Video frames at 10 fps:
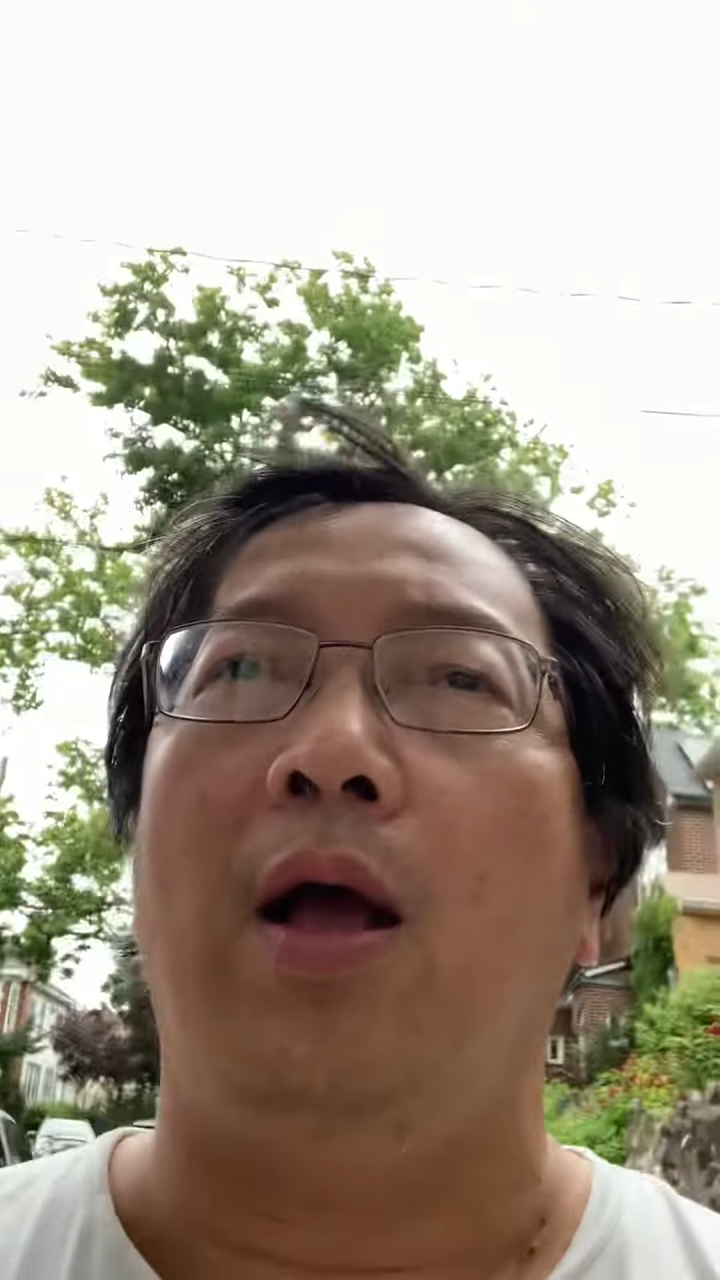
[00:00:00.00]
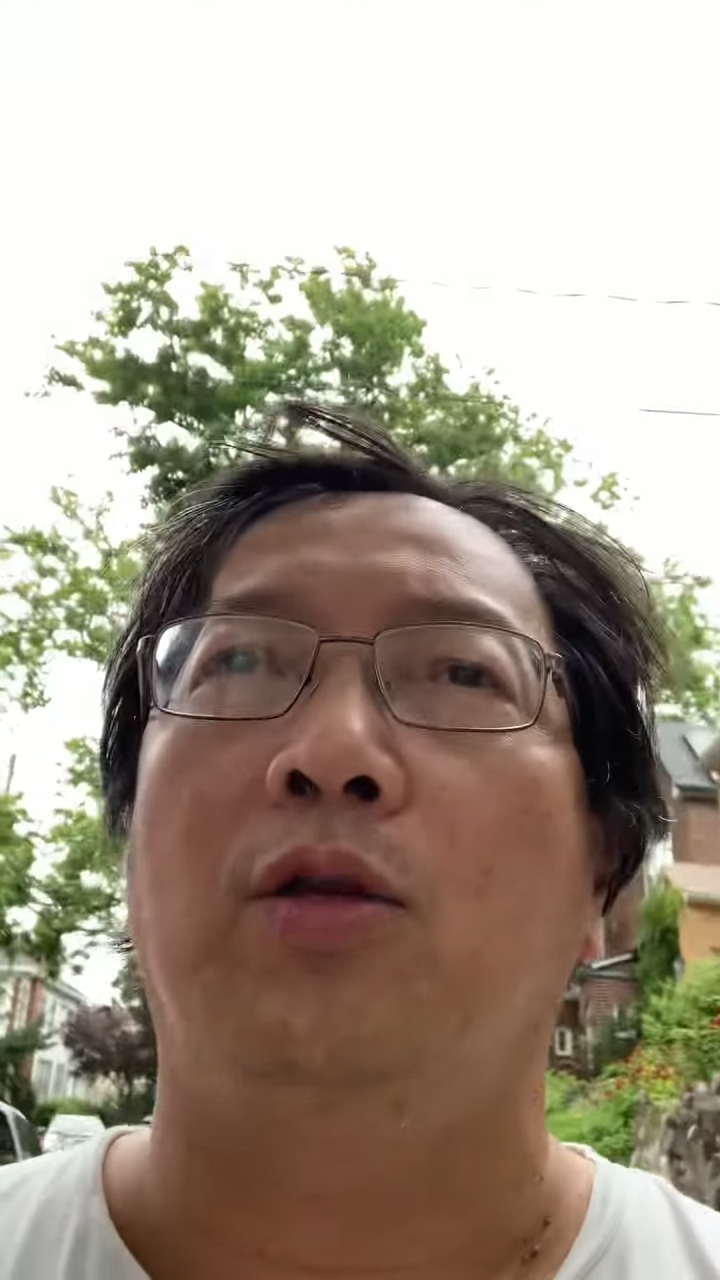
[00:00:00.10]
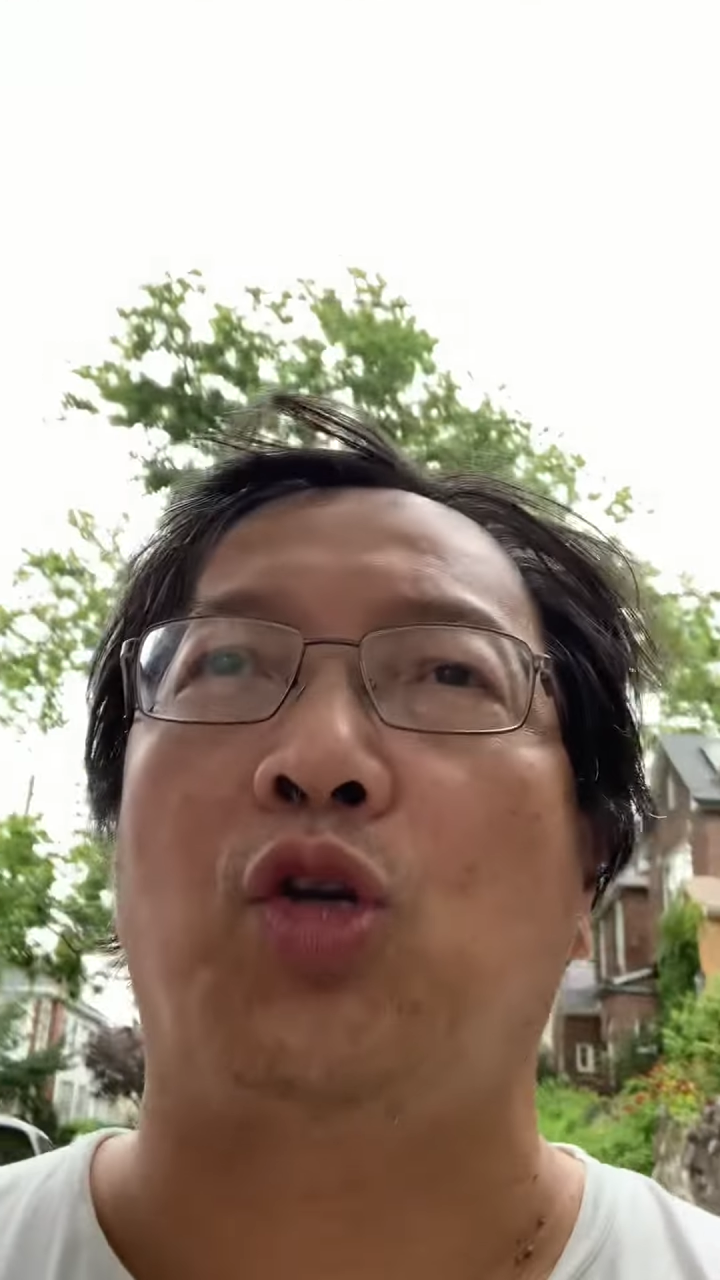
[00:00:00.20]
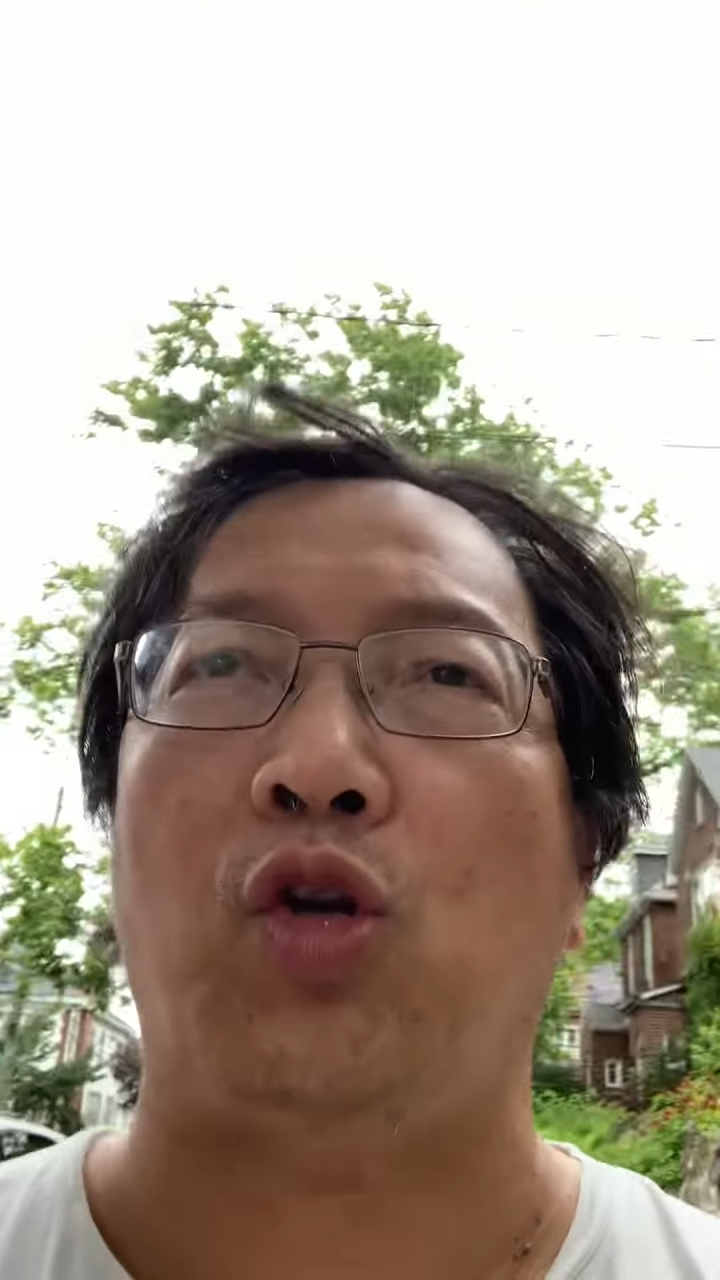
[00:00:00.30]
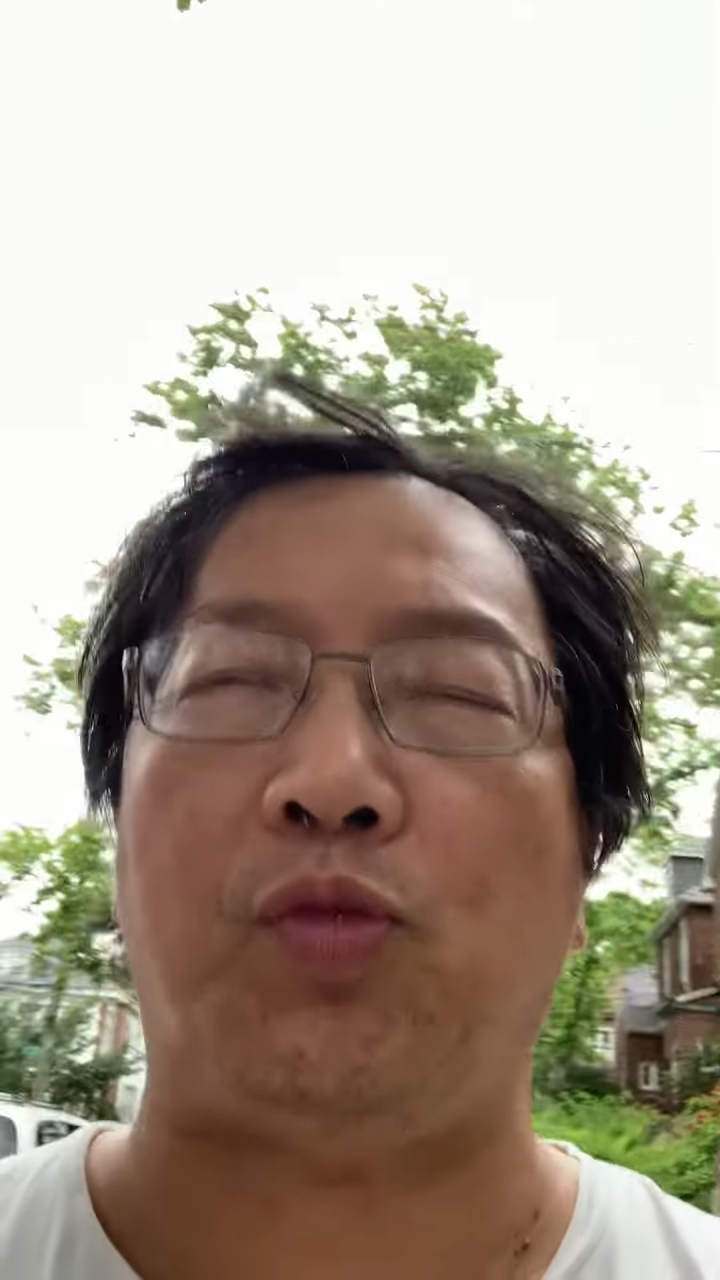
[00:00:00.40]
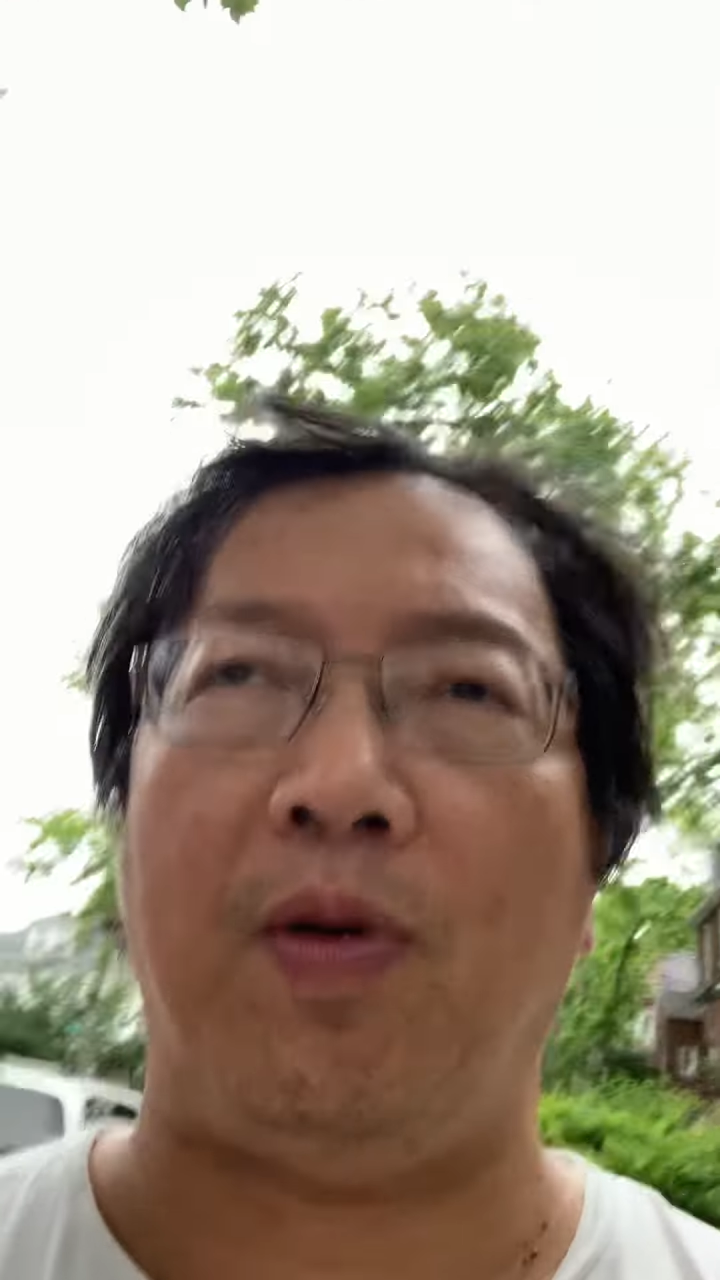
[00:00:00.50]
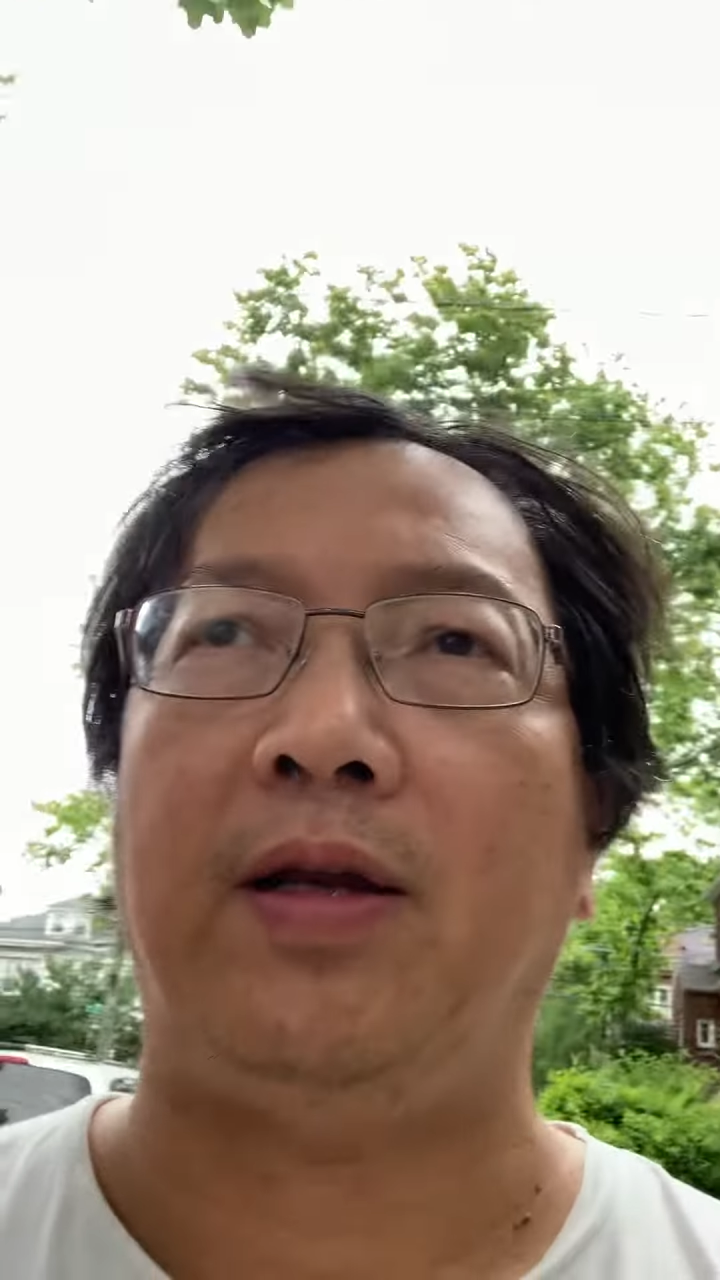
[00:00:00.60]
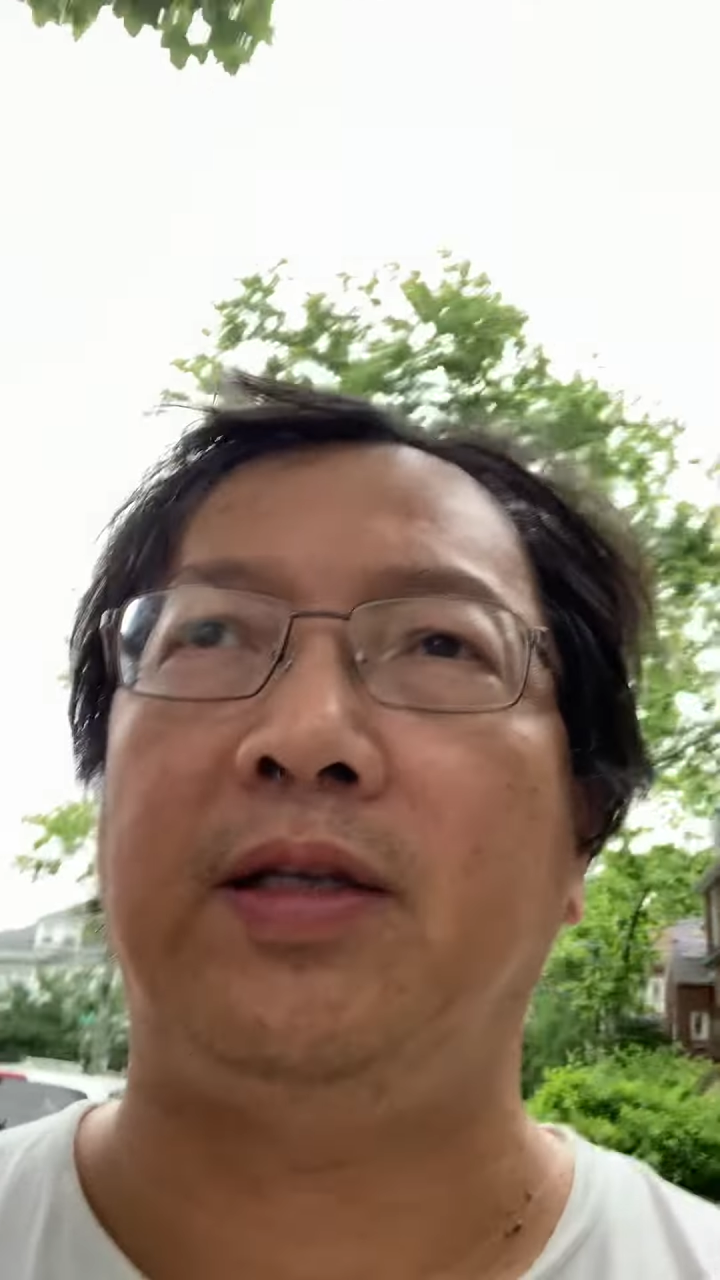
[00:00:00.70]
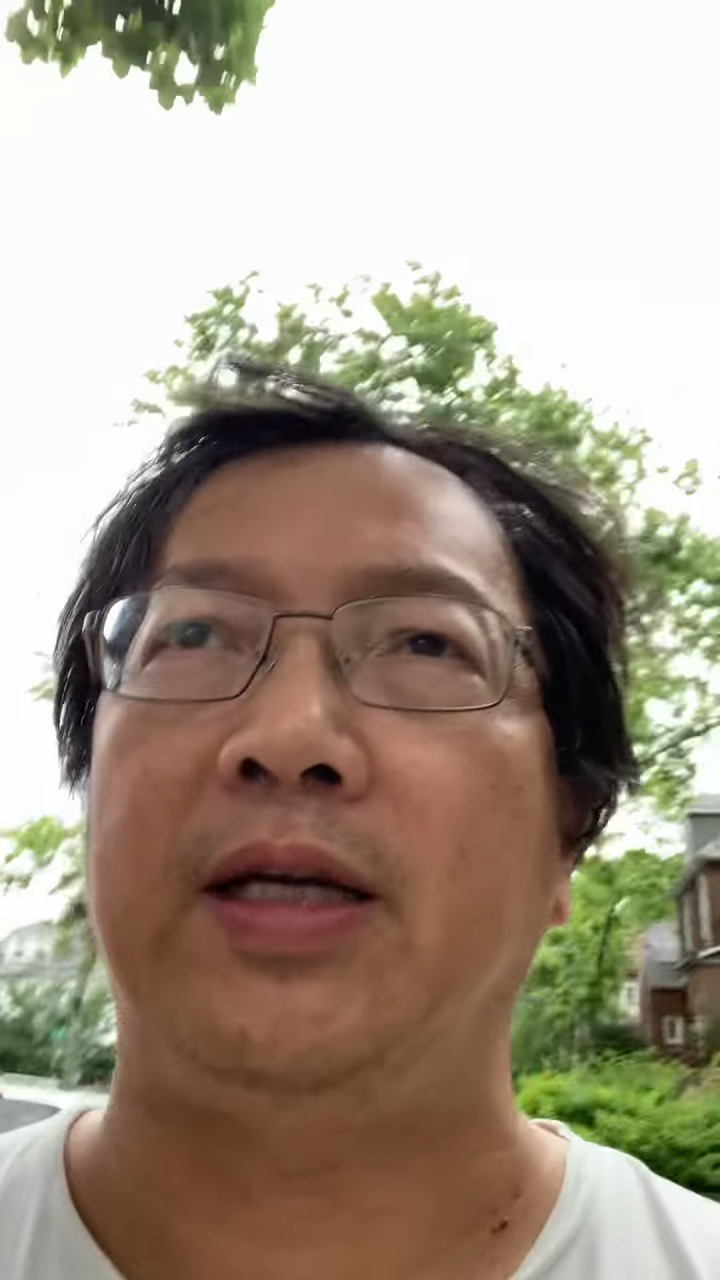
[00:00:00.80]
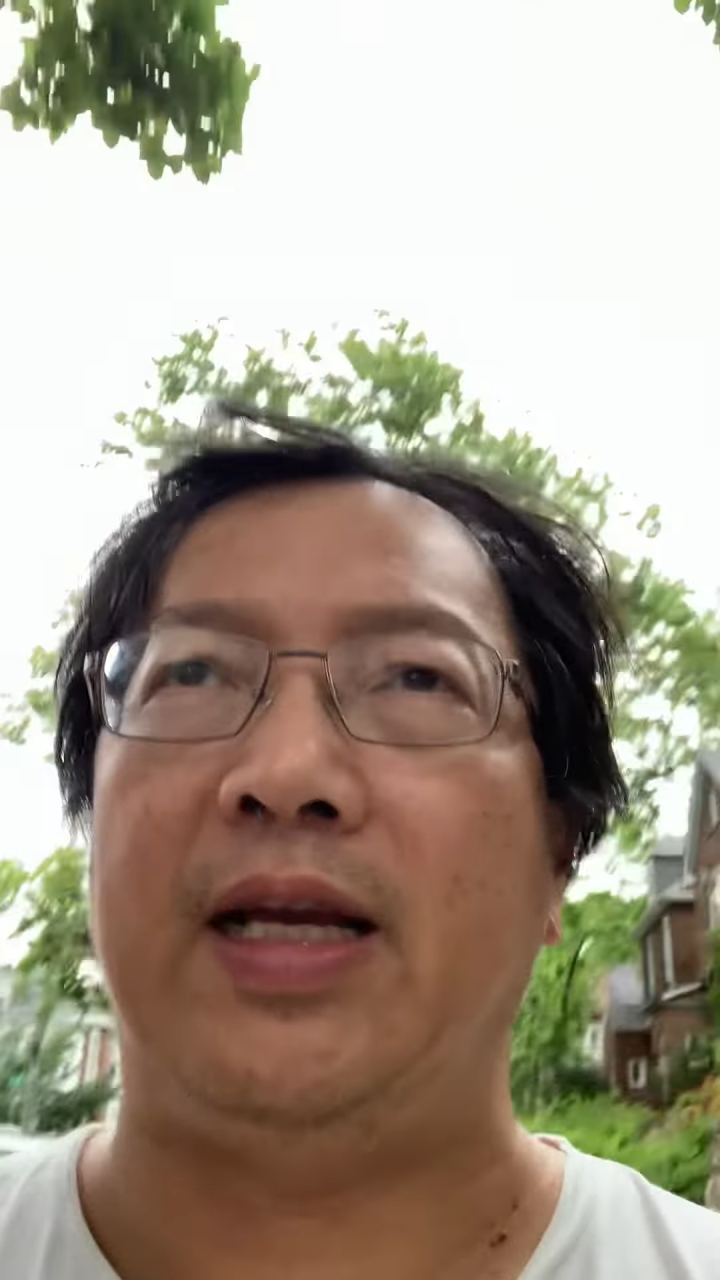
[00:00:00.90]
church
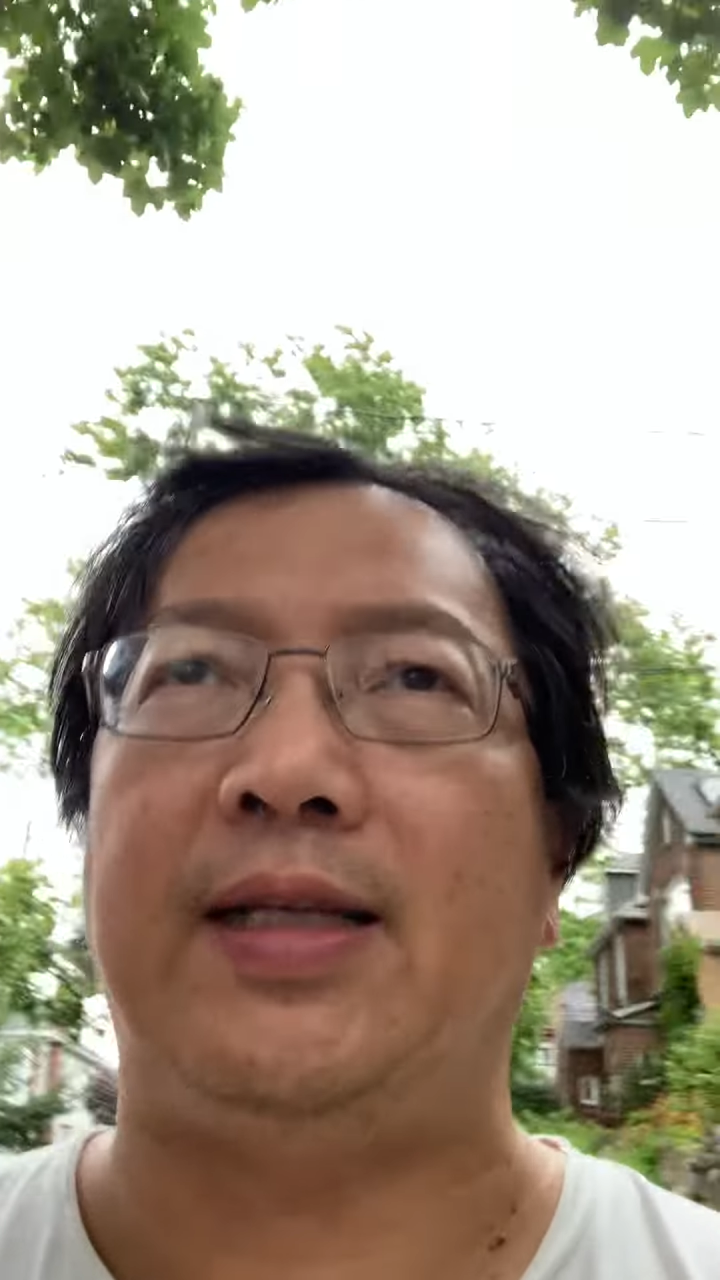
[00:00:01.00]
planting